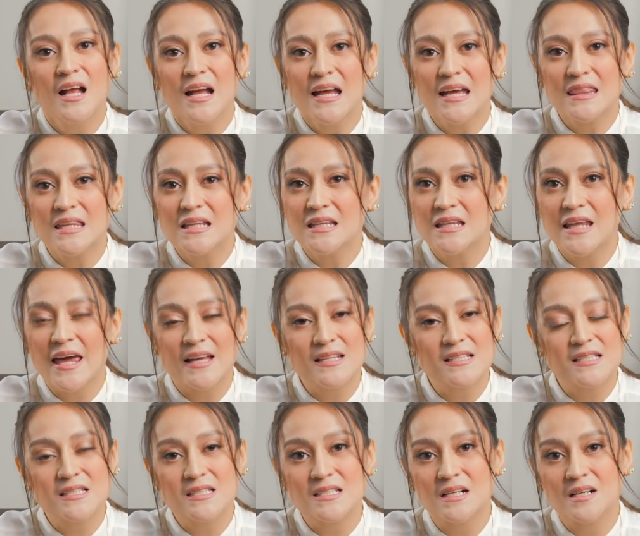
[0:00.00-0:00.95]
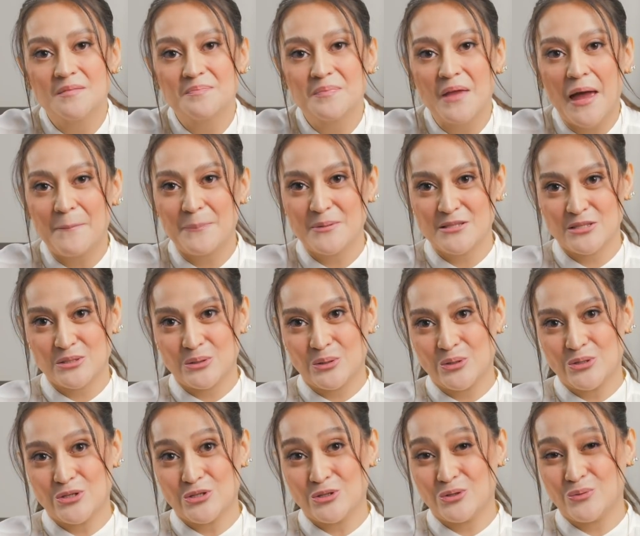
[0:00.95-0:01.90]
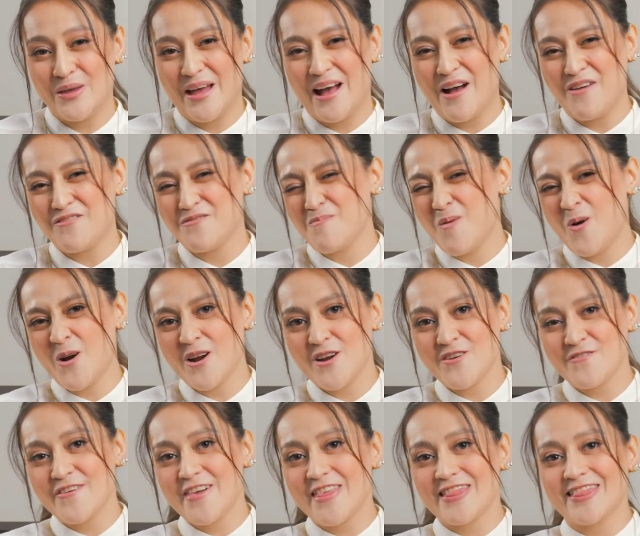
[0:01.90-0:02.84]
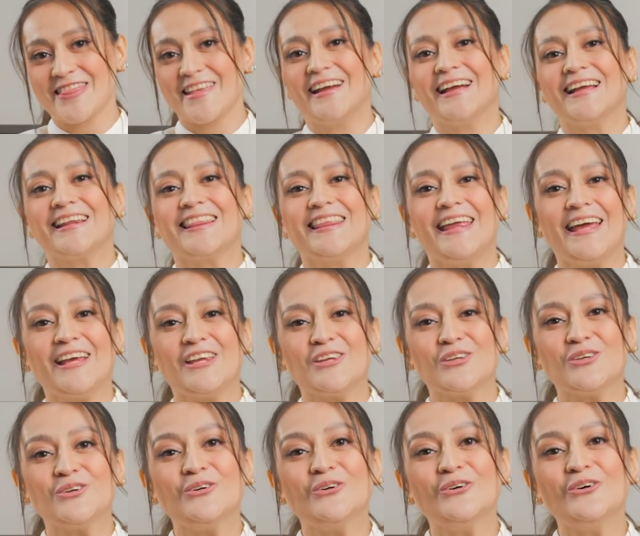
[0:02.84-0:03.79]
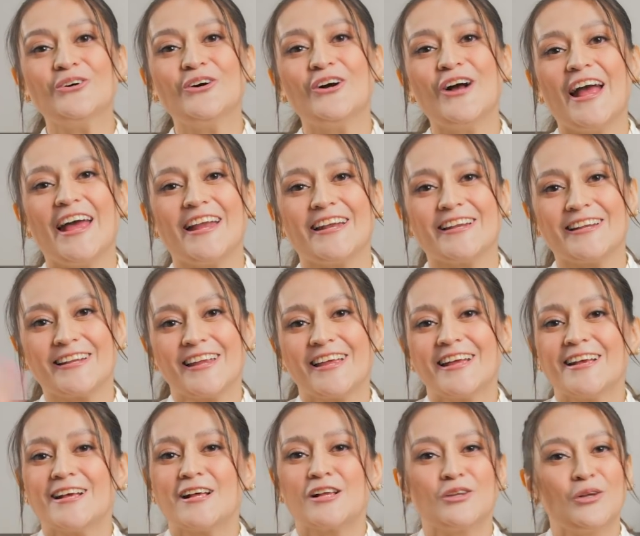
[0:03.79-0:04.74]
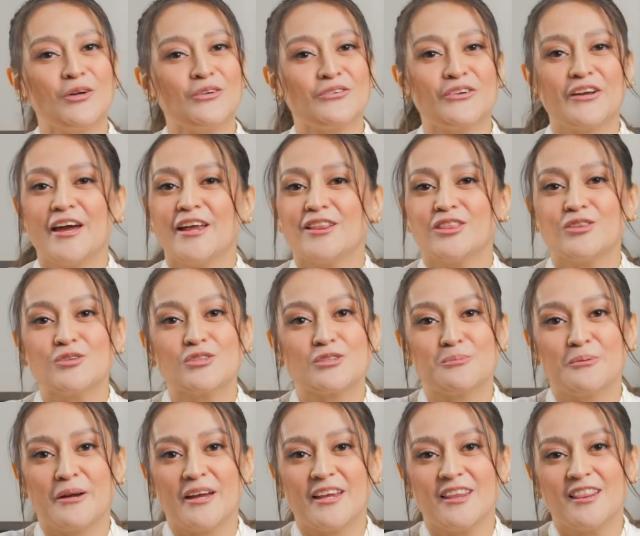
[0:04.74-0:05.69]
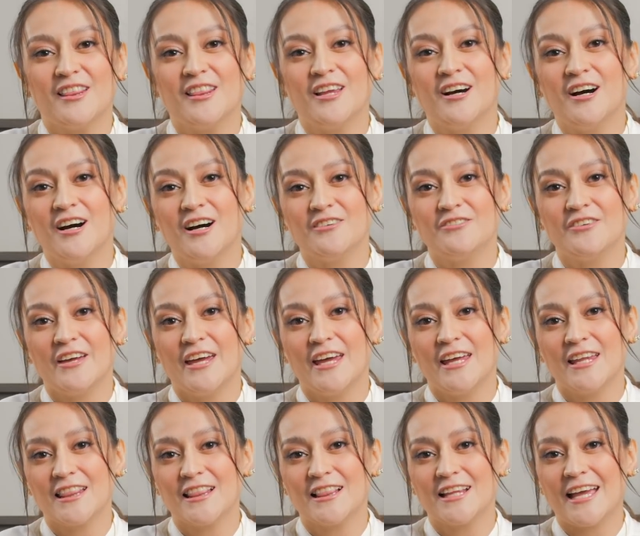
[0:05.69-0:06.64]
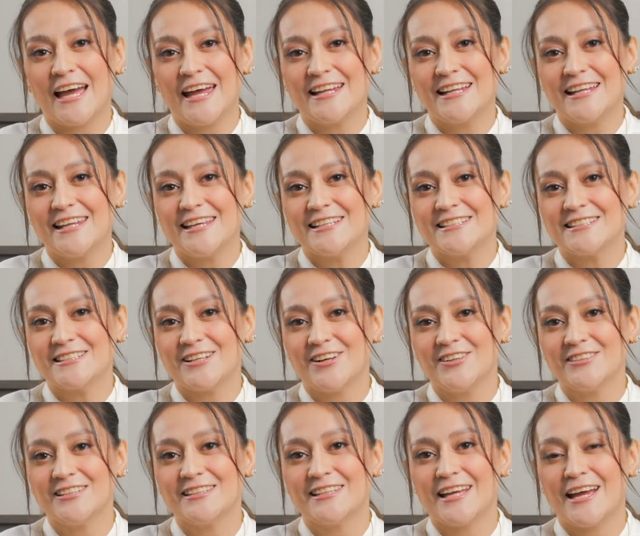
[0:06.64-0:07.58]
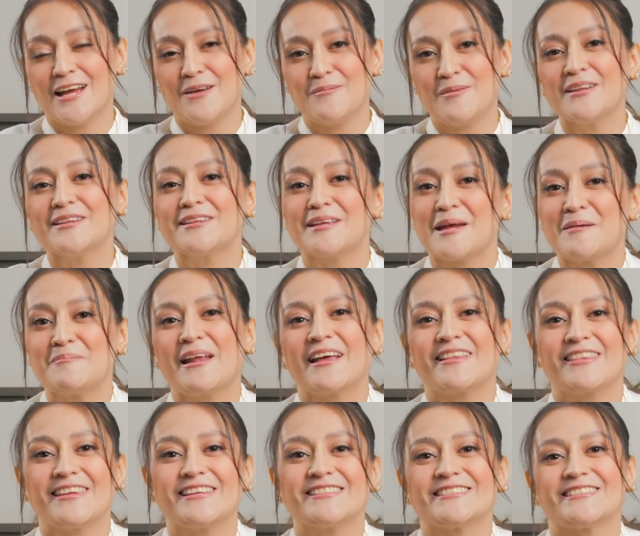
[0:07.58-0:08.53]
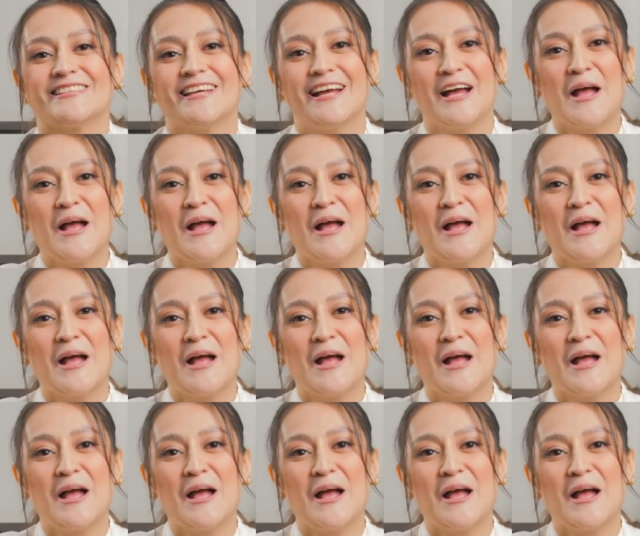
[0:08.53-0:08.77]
the next episode should we have more of it. Thank you, and don't forget to spread love and kindness all the time in a time like this.